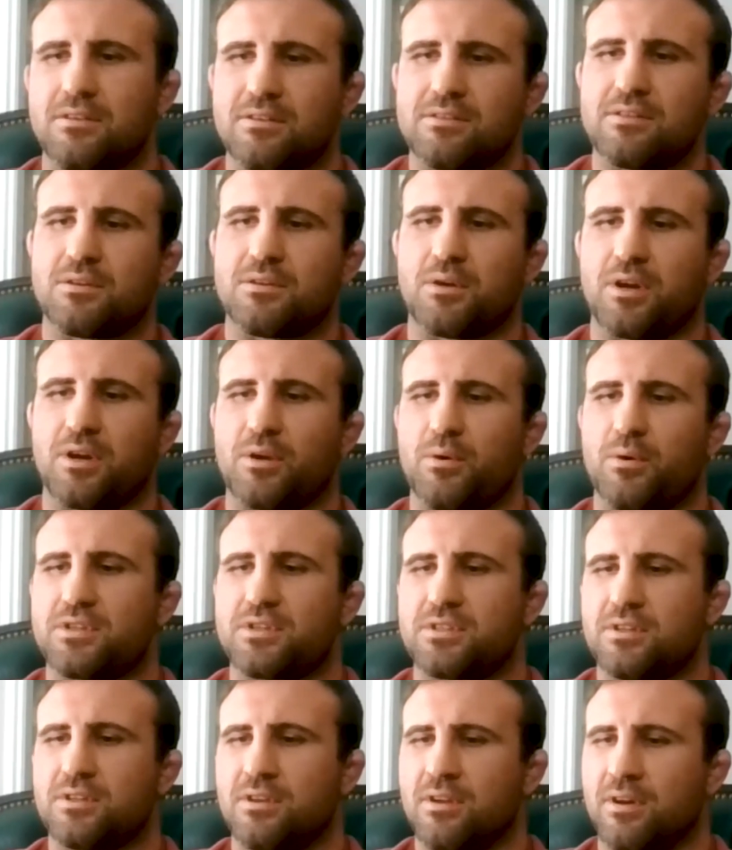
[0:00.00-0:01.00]
That's a great
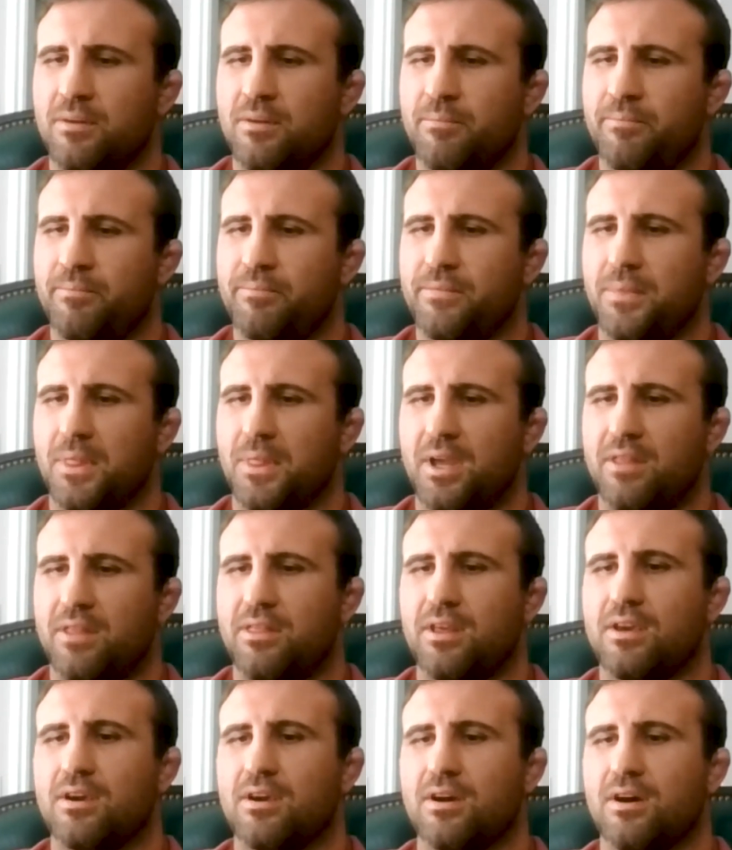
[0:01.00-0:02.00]
question. I
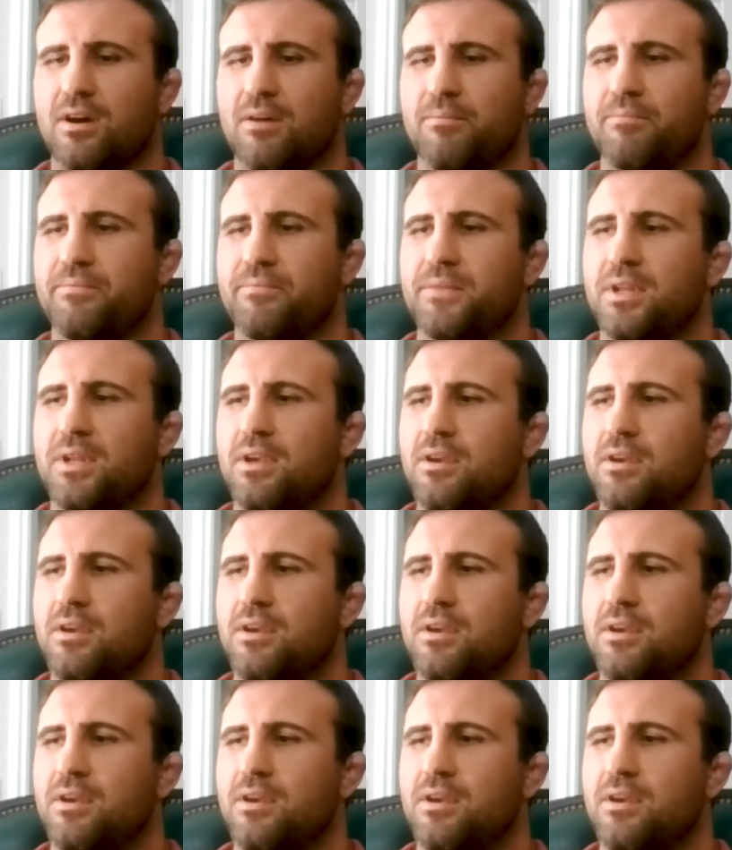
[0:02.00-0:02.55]
think, and